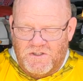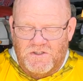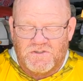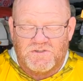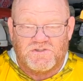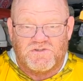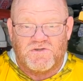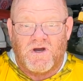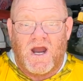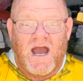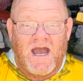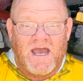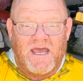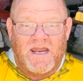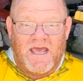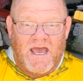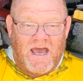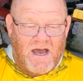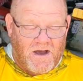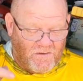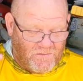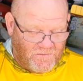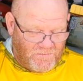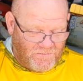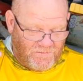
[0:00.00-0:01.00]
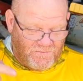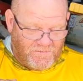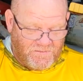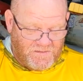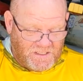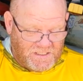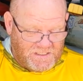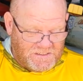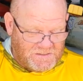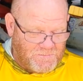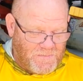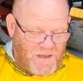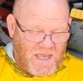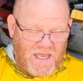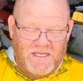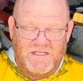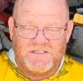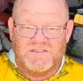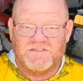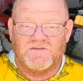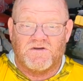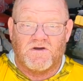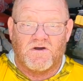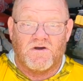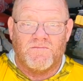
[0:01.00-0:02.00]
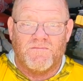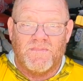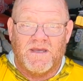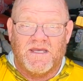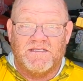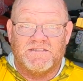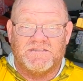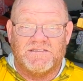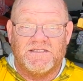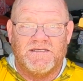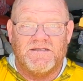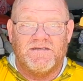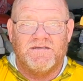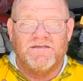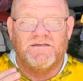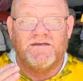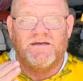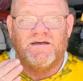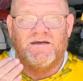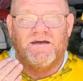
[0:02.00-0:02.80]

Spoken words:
try it out. These baits are amazing.